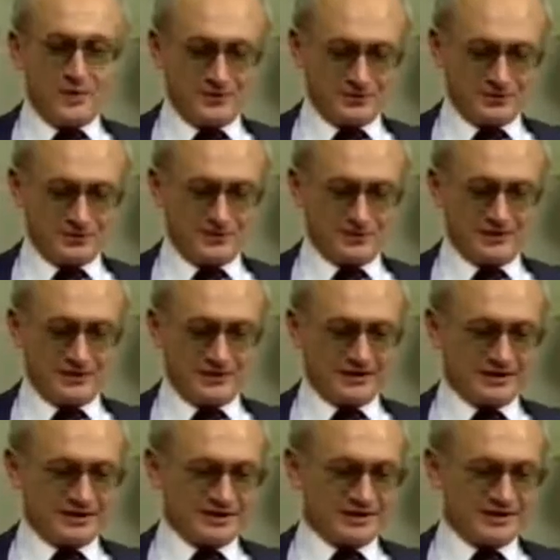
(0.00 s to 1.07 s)
popular
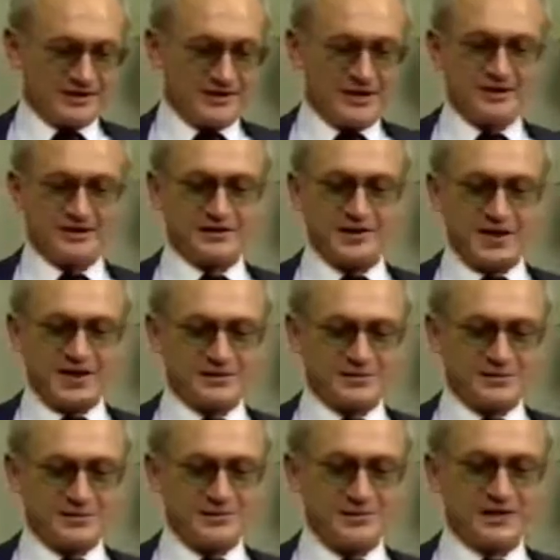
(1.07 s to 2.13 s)
like Daniel
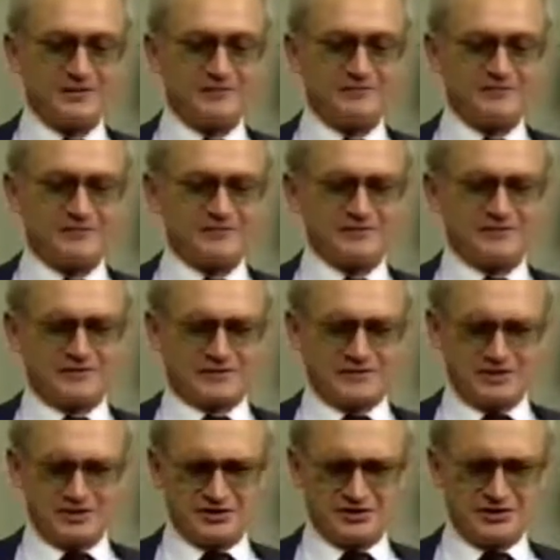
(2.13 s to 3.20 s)
Ellsberg and filthy
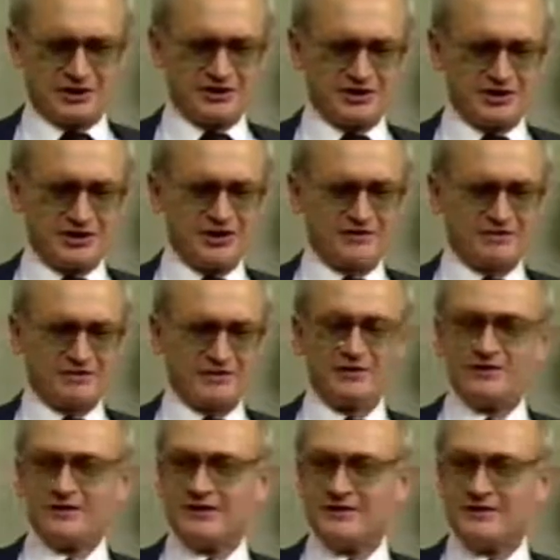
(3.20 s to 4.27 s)
rich like Jane
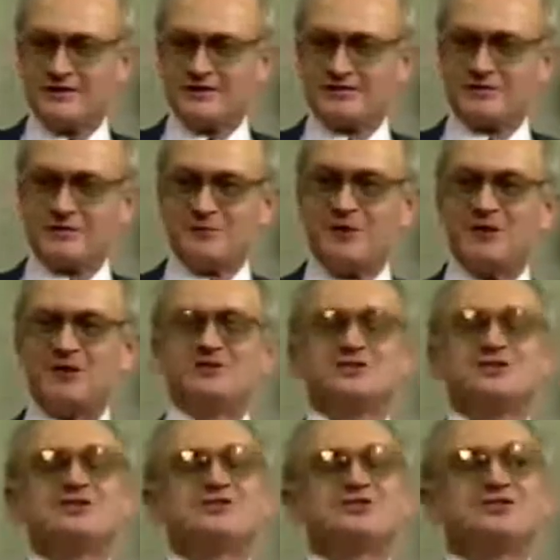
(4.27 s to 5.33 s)
Fonda for
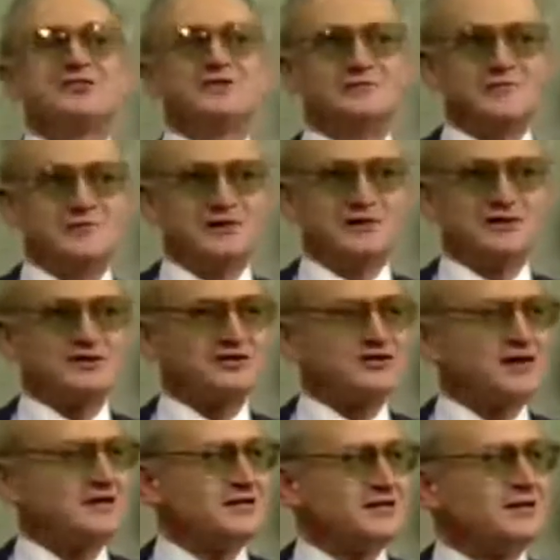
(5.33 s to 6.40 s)
being dissident, for
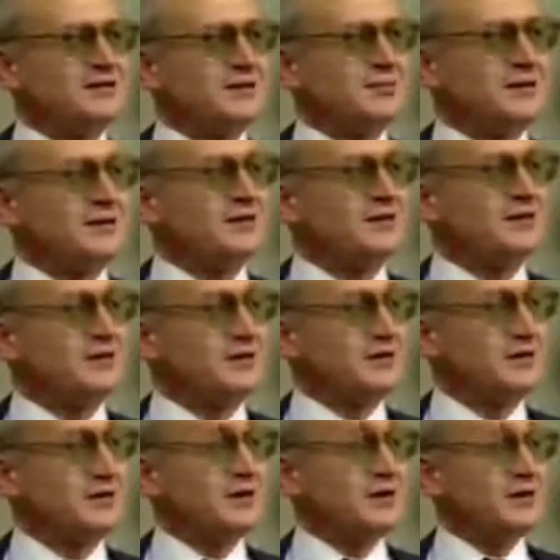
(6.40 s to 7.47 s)
criticizing your
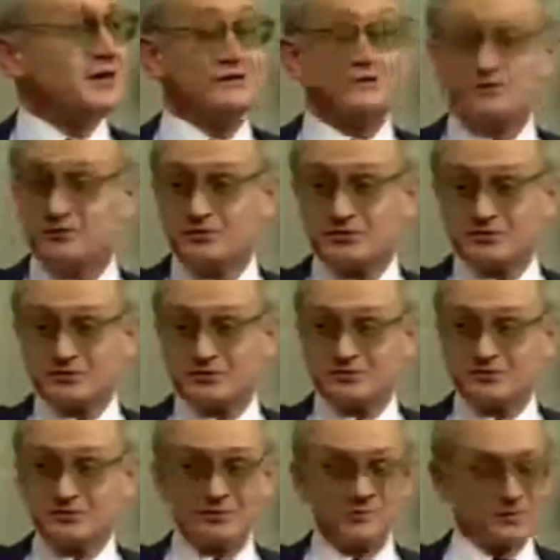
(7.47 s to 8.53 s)
Pentagon. In future,
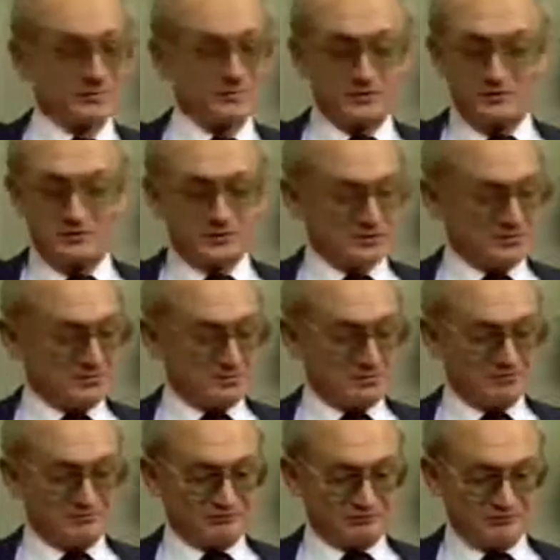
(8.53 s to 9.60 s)
these people will be
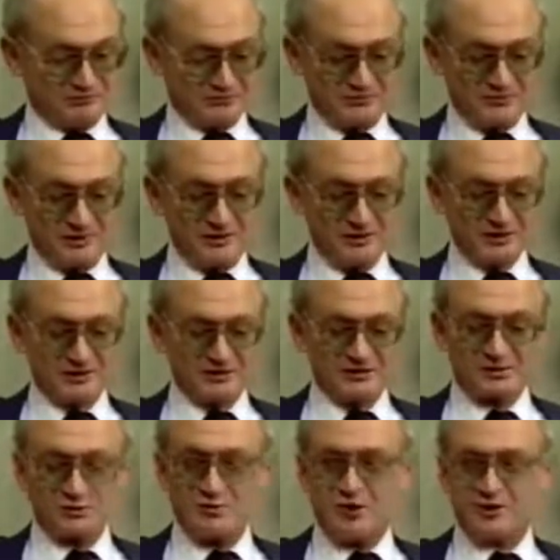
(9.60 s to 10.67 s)
simply
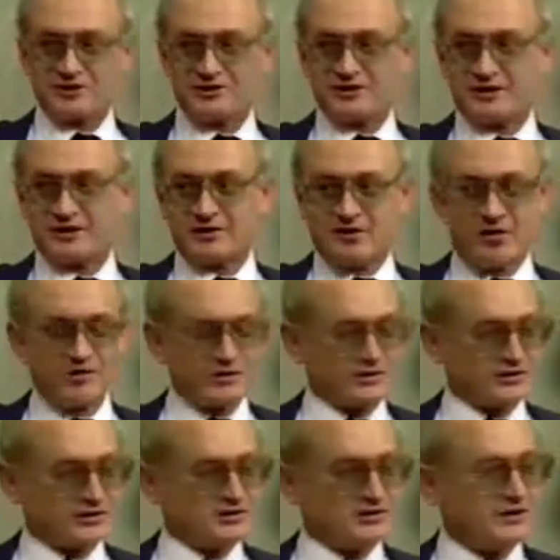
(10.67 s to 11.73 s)
squashed like
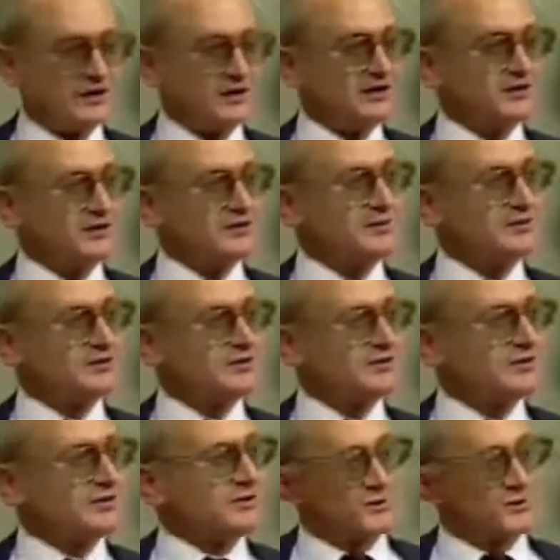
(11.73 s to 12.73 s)
cockroaches. Nobody